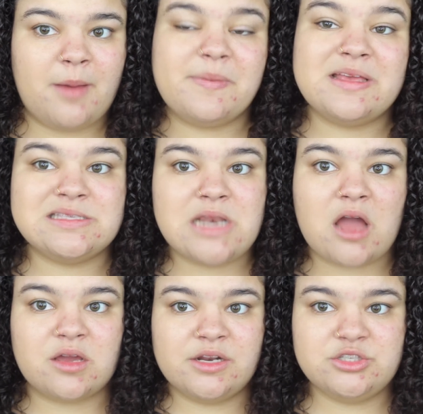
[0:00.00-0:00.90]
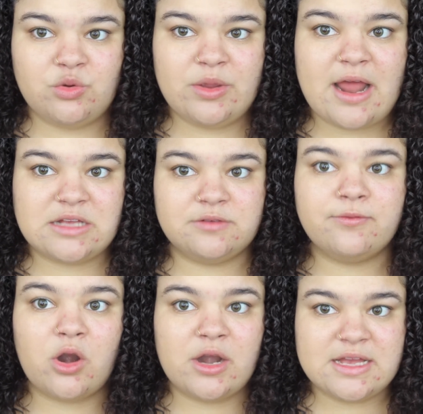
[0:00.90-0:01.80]
pump is not going to do it as
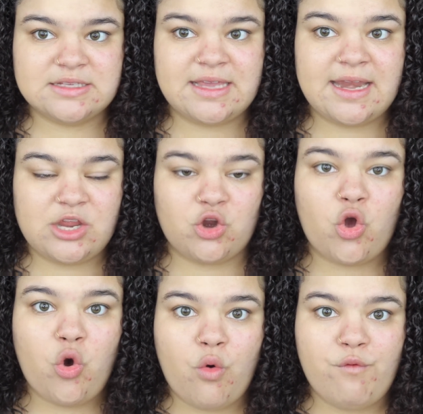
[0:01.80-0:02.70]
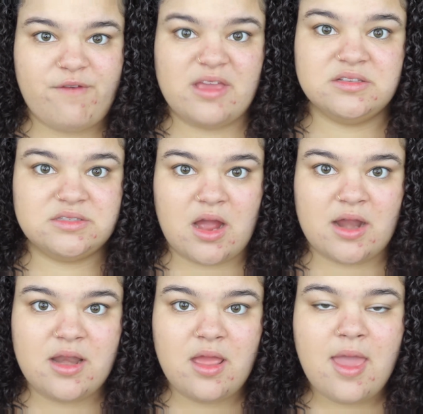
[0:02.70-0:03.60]
far as getting your whole face
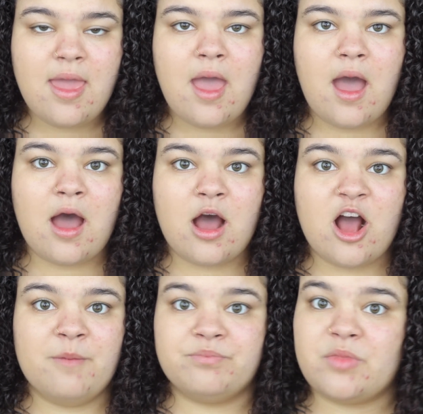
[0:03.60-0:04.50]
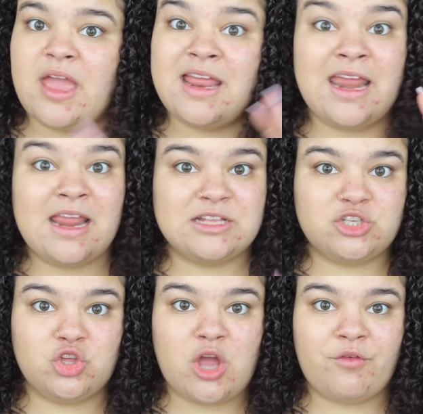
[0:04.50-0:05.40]
done and getting it
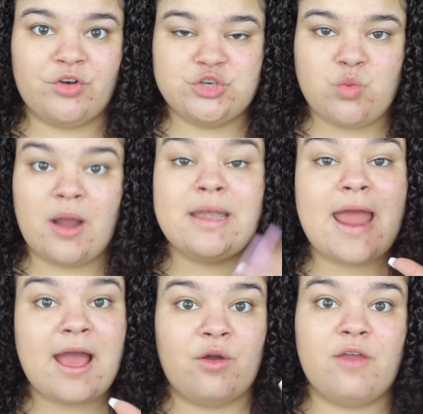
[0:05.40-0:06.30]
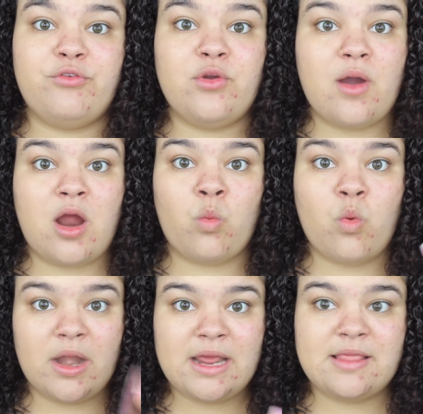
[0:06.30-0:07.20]
to the coverage you want. Now, if you are
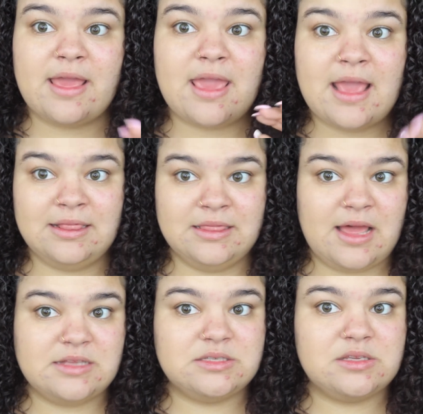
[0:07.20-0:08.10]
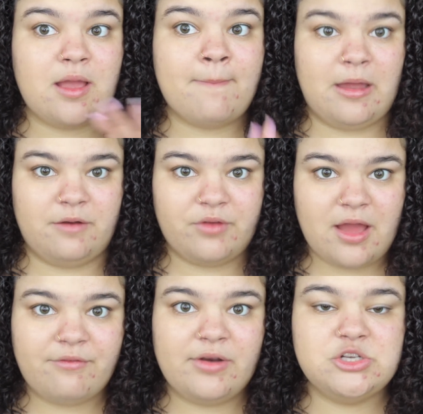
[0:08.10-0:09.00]
wanting like a less amount of
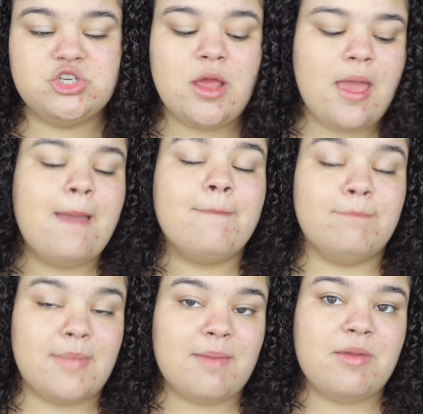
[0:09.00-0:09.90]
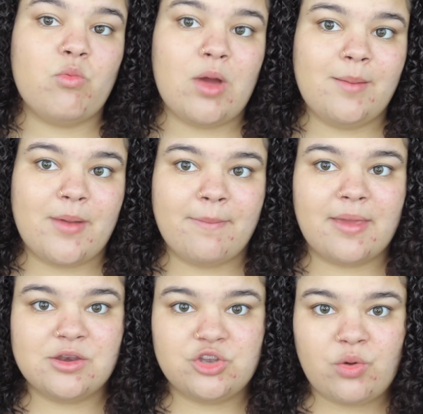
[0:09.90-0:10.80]
coverage, maybe one pump
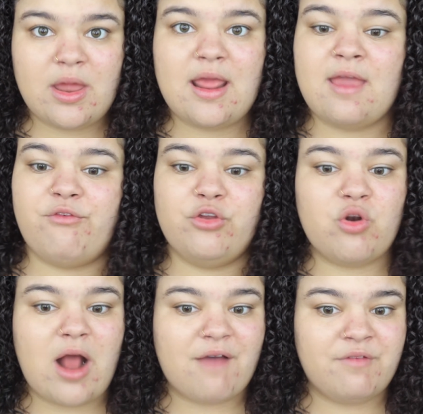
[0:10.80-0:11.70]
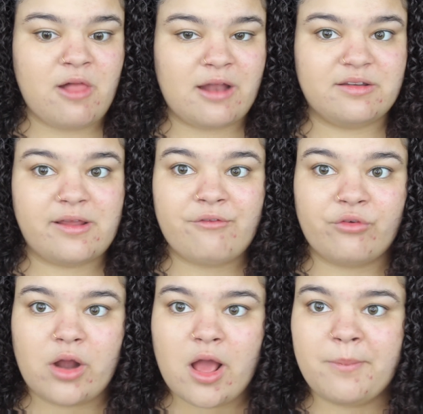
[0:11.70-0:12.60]
can do it if you don't have a lot to
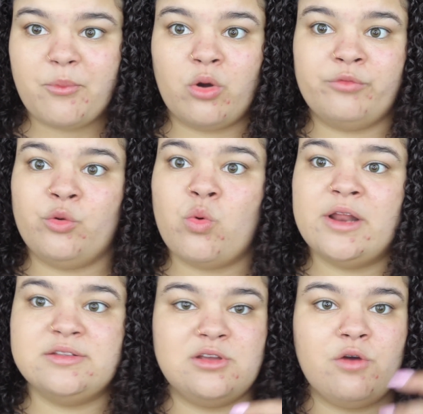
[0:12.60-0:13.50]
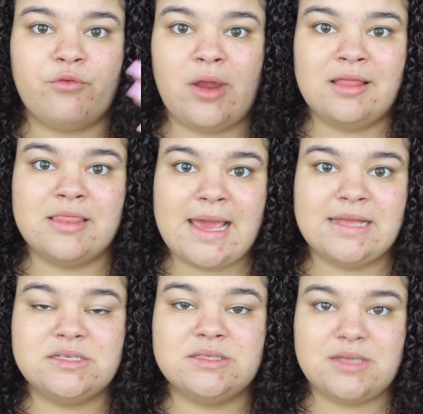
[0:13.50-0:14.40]
cover up, or if you're wanting to go for a
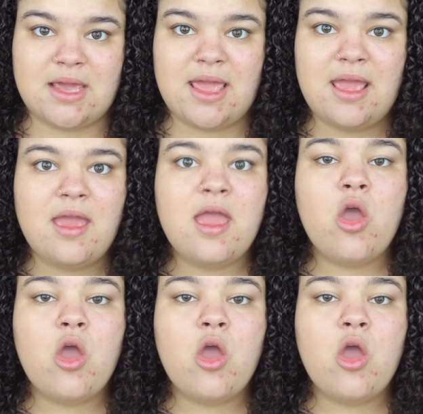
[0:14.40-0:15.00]
light day.